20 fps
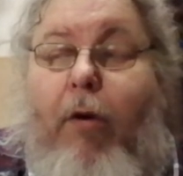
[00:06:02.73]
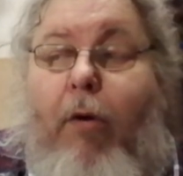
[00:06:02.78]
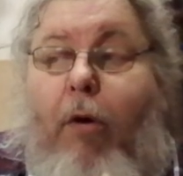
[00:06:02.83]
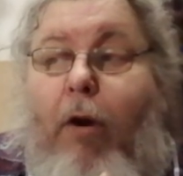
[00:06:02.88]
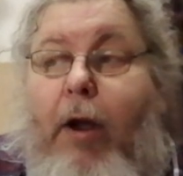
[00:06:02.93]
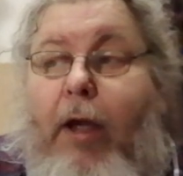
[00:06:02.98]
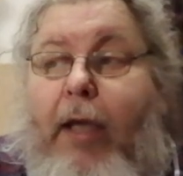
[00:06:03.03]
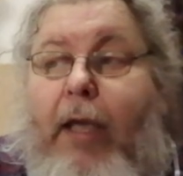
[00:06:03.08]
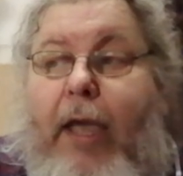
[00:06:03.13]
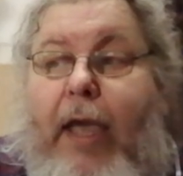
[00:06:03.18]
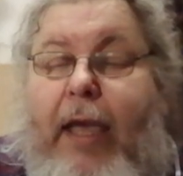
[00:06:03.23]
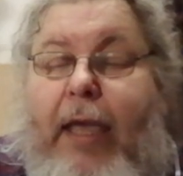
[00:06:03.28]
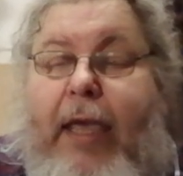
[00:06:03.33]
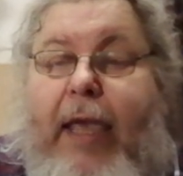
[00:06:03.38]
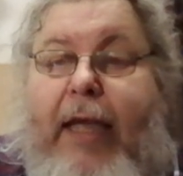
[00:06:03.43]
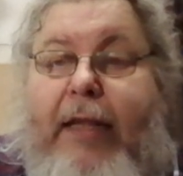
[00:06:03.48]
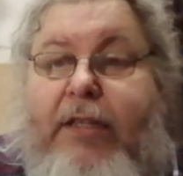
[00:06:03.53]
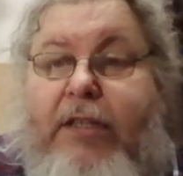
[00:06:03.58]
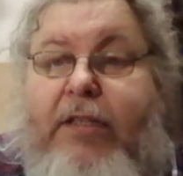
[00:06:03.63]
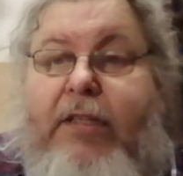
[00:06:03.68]
or it, it
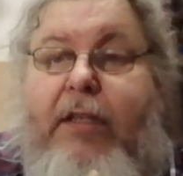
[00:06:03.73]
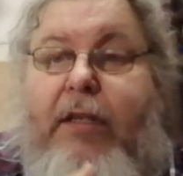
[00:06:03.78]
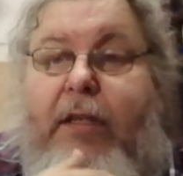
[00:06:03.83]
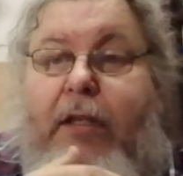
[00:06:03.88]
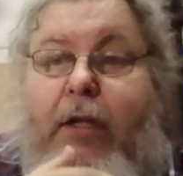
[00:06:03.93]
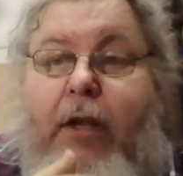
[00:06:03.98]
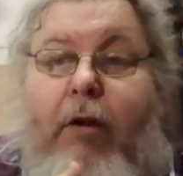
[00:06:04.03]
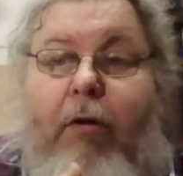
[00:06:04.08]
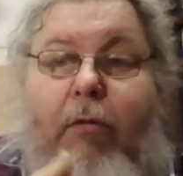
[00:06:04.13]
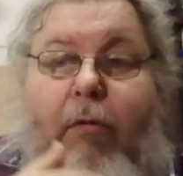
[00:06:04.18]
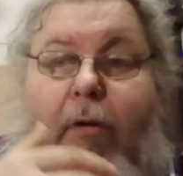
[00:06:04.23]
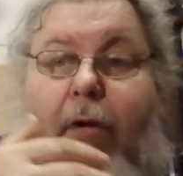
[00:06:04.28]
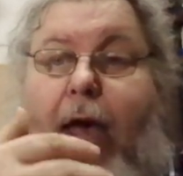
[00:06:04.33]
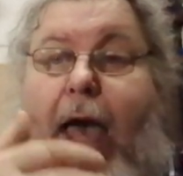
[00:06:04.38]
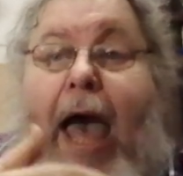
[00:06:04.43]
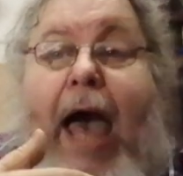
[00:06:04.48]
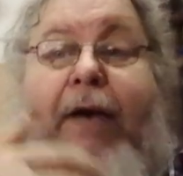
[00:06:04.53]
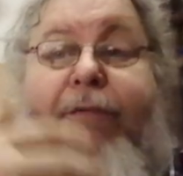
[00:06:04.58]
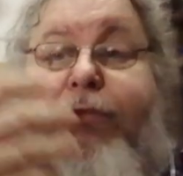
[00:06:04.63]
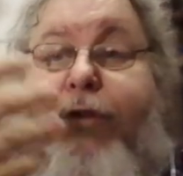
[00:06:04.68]
gets, you know,
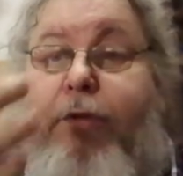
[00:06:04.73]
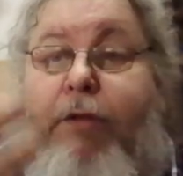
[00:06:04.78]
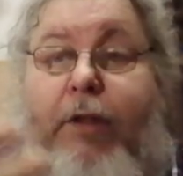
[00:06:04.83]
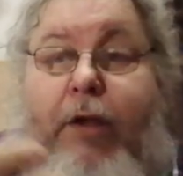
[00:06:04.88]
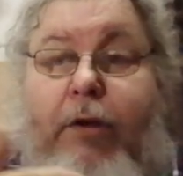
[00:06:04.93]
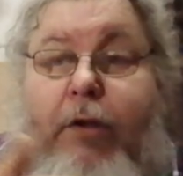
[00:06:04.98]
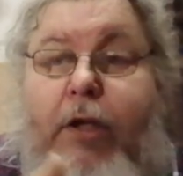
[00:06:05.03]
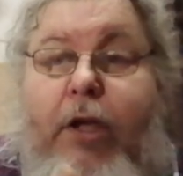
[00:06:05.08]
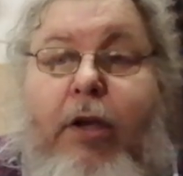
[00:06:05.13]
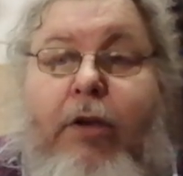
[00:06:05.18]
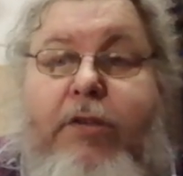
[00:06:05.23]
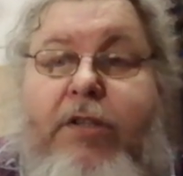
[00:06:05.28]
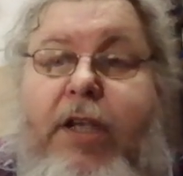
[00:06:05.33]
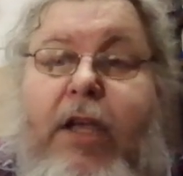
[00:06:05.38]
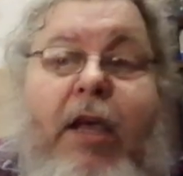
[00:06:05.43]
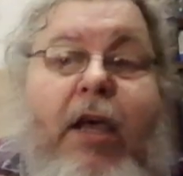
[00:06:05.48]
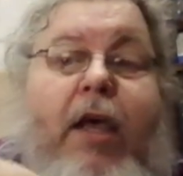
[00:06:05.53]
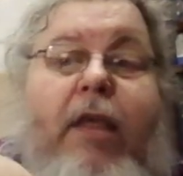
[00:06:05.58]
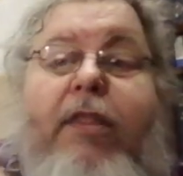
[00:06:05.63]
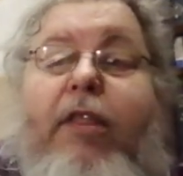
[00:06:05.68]
after their use,
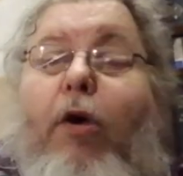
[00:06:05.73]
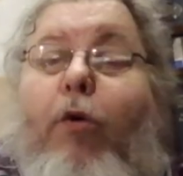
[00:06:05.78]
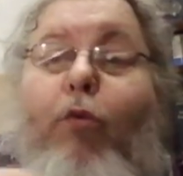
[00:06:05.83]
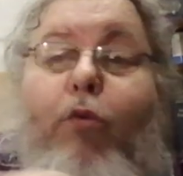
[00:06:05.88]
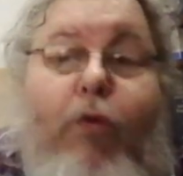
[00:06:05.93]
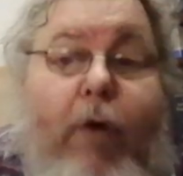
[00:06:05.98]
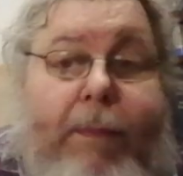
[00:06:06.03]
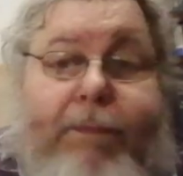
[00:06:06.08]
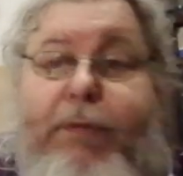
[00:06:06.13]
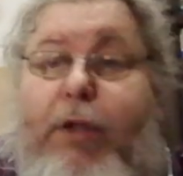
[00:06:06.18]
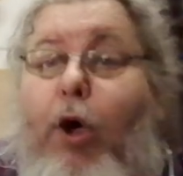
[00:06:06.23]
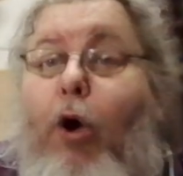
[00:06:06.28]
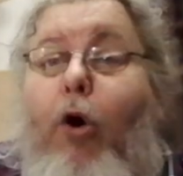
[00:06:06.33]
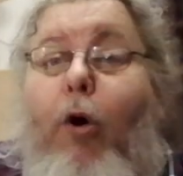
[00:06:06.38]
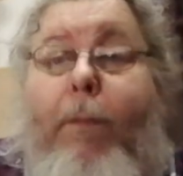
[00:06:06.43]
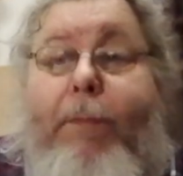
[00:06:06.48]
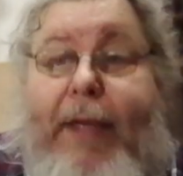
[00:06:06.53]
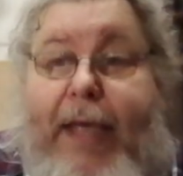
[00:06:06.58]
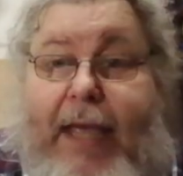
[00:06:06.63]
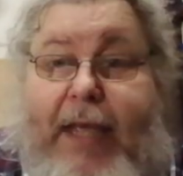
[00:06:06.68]
they'll rip the
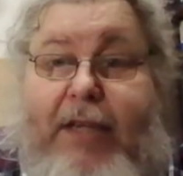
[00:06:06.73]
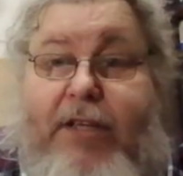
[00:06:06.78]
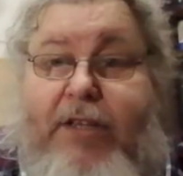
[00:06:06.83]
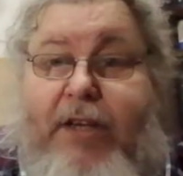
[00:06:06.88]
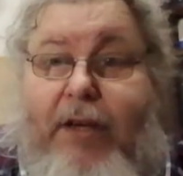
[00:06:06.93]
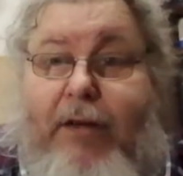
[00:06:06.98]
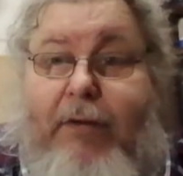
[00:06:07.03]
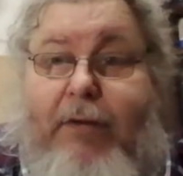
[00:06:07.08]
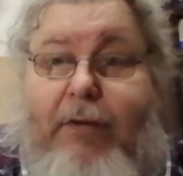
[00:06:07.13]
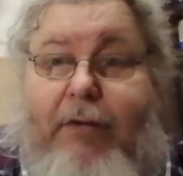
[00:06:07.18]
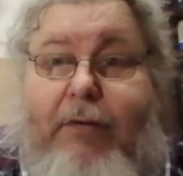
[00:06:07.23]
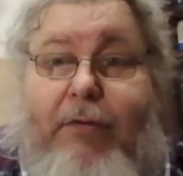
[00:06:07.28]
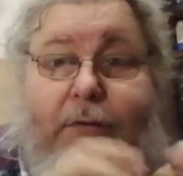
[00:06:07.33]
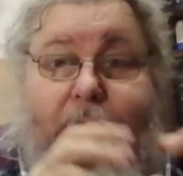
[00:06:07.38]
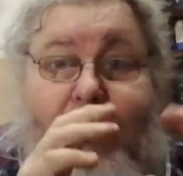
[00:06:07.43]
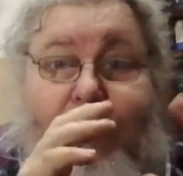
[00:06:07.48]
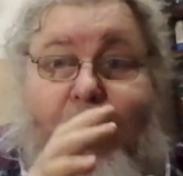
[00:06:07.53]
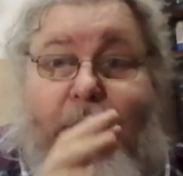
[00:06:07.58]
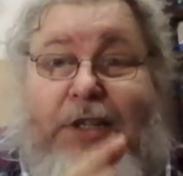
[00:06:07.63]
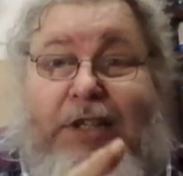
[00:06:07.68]
whole page out,
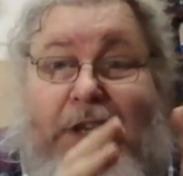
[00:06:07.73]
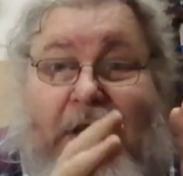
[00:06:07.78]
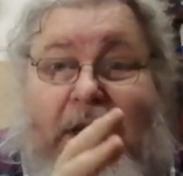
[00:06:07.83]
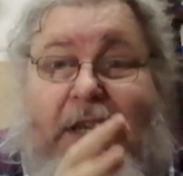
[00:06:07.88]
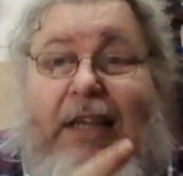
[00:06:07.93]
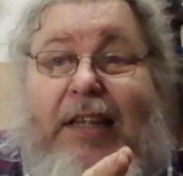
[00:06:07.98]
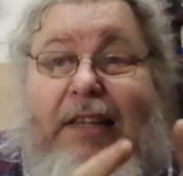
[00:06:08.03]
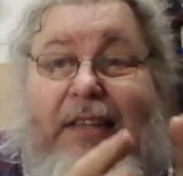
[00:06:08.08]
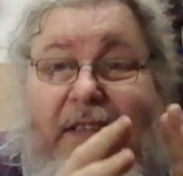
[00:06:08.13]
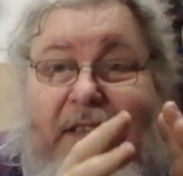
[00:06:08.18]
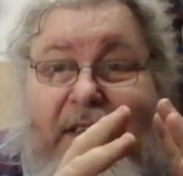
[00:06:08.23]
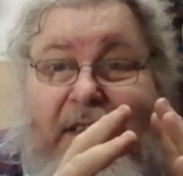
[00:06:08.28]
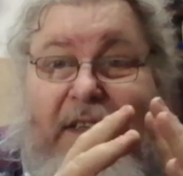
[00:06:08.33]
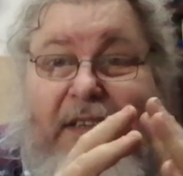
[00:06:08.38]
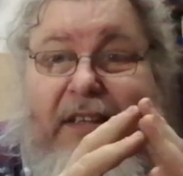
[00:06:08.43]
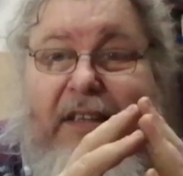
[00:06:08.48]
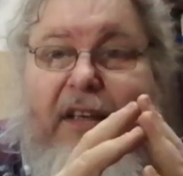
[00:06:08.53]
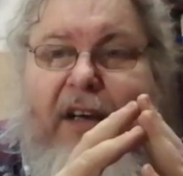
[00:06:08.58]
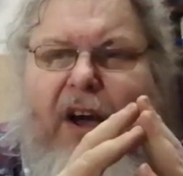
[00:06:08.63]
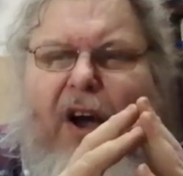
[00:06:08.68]
which is
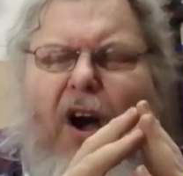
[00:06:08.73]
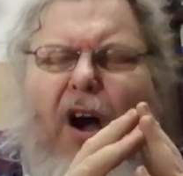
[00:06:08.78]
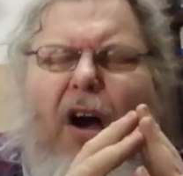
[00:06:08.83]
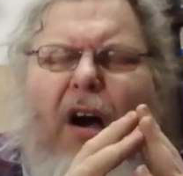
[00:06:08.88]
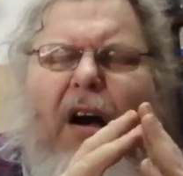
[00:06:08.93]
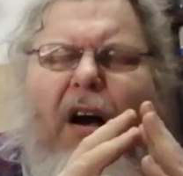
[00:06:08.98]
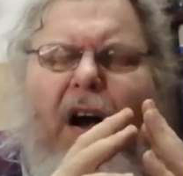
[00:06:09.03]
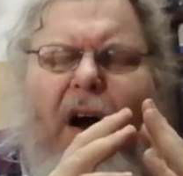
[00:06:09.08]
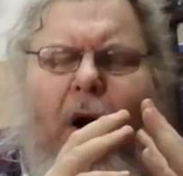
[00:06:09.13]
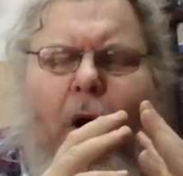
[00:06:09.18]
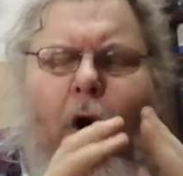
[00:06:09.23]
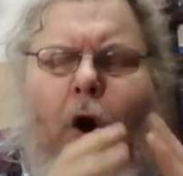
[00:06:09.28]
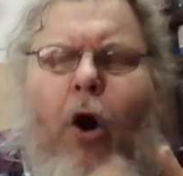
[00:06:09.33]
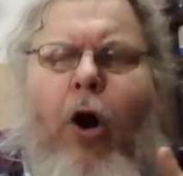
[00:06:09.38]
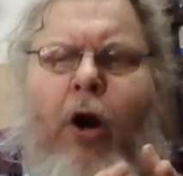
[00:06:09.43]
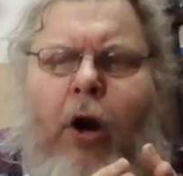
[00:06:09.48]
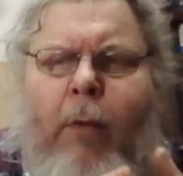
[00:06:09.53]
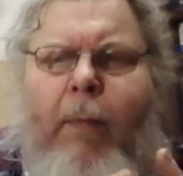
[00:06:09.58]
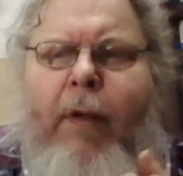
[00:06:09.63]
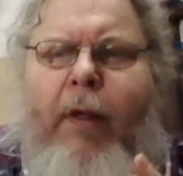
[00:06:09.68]

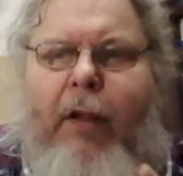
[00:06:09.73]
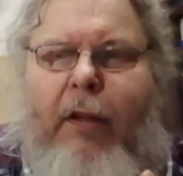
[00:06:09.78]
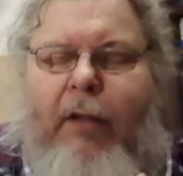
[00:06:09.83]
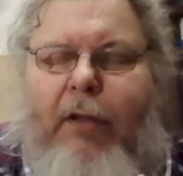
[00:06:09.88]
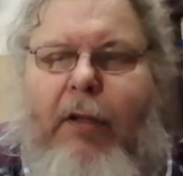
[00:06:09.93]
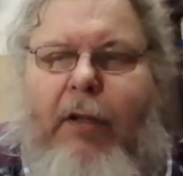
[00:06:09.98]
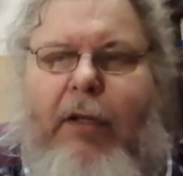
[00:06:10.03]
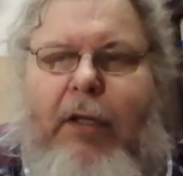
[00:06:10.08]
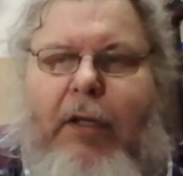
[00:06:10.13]
horrible.